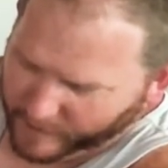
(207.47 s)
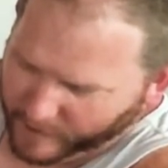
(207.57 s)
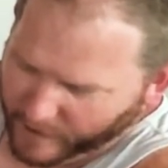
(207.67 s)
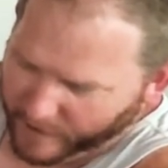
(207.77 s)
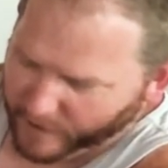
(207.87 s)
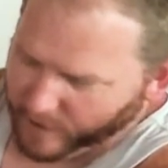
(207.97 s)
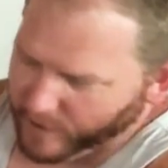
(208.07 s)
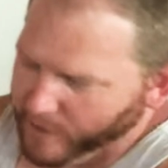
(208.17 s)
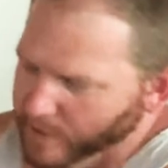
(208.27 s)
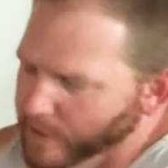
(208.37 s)
sauce.
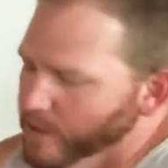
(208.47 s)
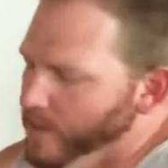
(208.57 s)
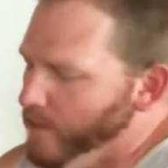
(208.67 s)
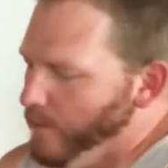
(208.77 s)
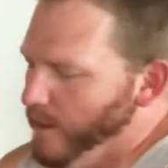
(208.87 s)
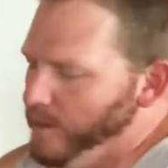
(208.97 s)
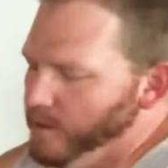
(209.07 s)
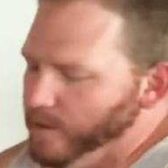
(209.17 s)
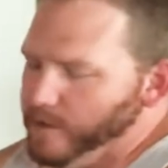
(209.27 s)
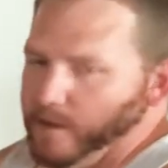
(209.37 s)
The reason
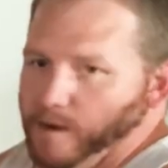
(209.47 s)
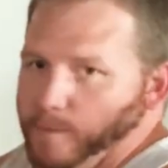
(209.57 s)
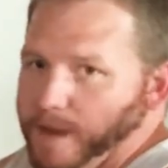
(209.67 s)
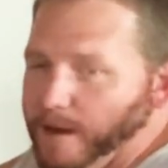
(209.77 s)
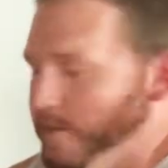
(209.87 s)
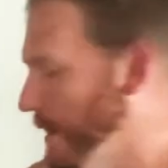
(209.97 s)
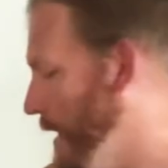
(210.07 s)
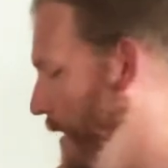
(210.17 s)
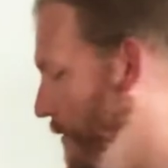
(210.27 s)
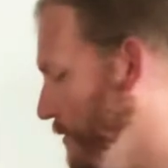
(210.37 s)
it looks a little pink right
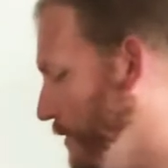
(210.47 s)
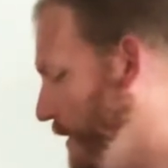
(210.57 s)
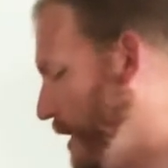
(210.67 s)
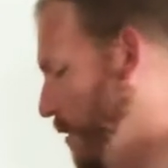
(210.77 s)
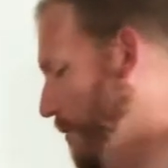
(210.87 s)
now is all the air